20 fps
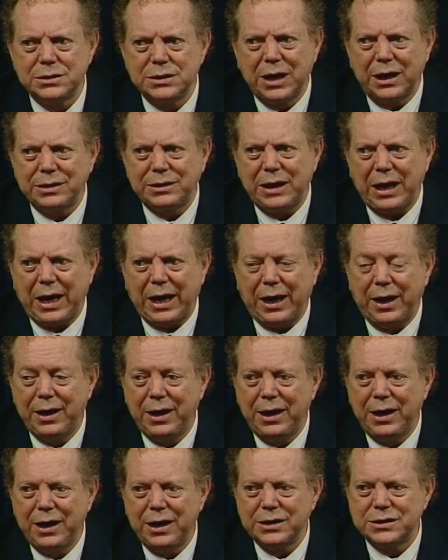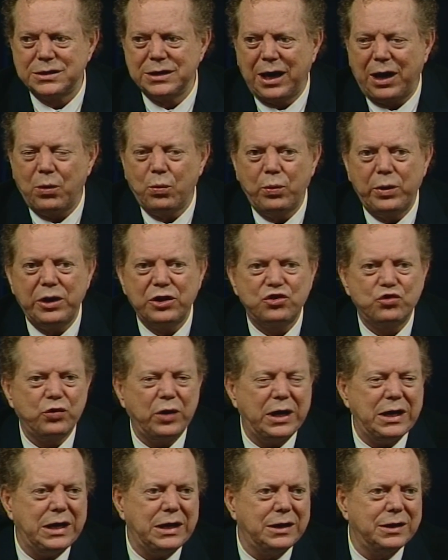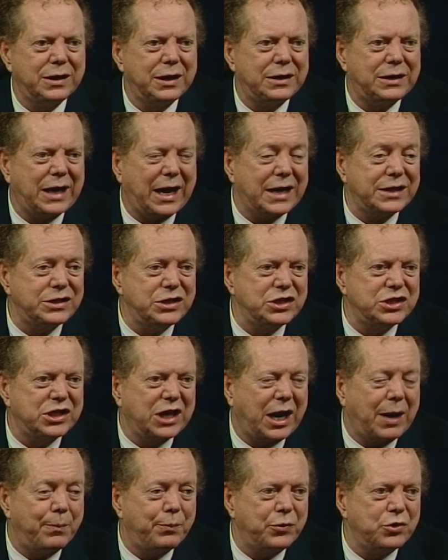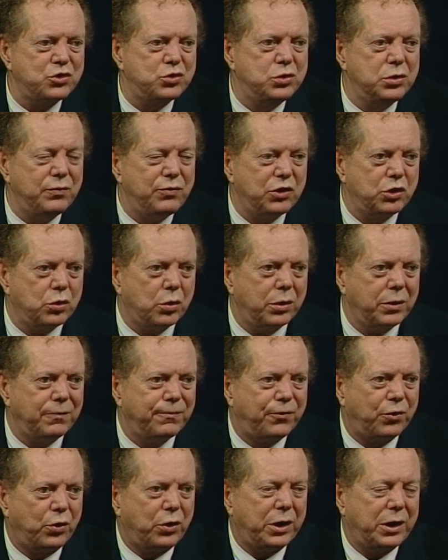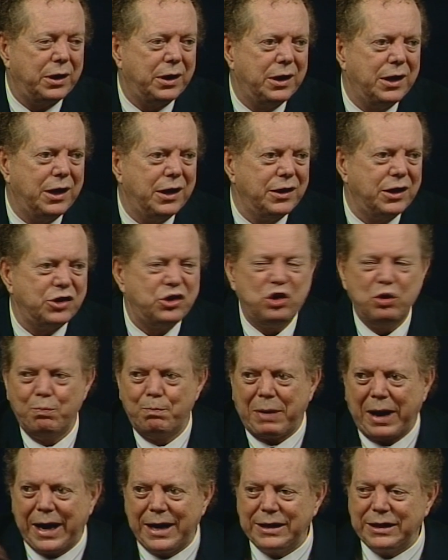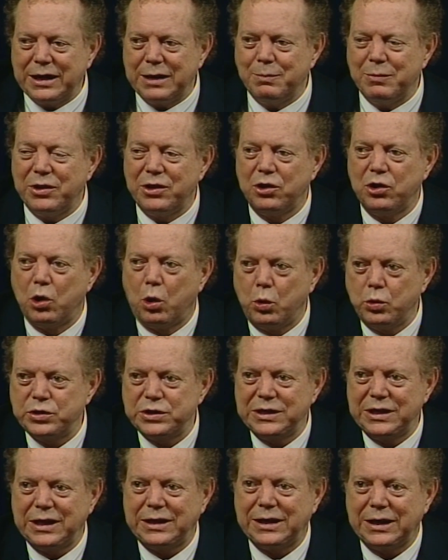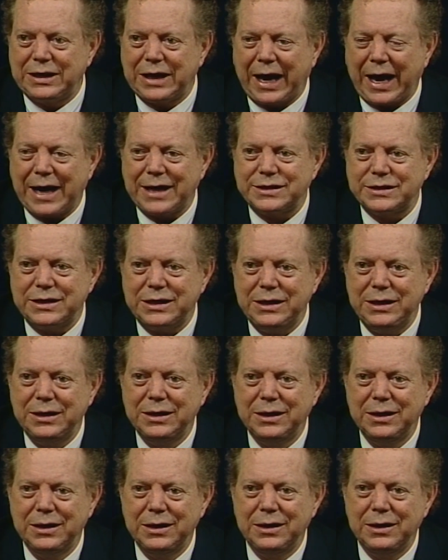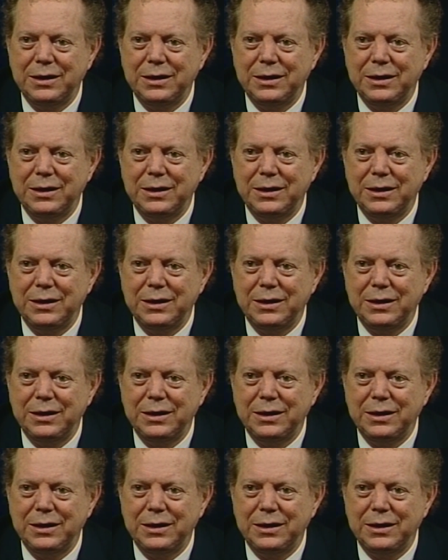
It's not that. It's not when it's raining and the taxi stops and there's two of you going for it that you bang them in the nose and get the taxi